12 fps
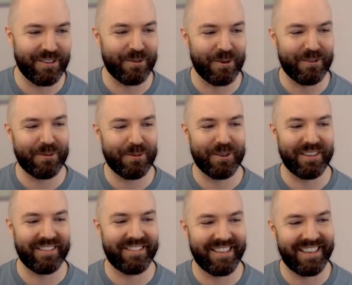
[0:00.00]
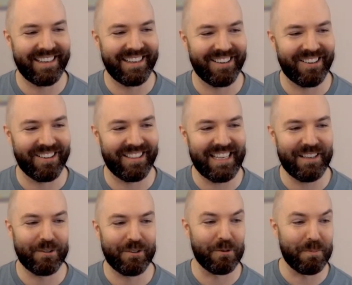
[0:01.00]
So I just wanted to say thank you.
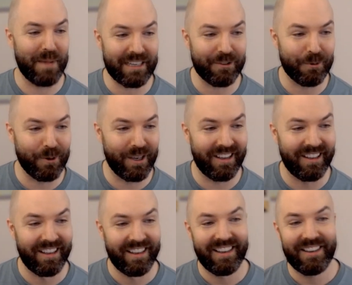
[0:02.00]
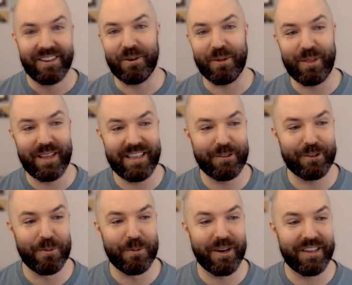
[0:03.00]
So Maxwell, oh, thank you
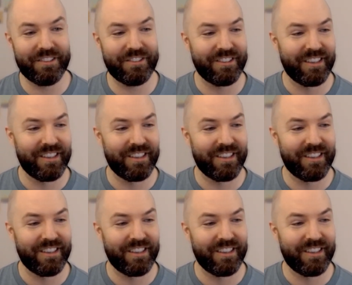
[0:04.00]
so much.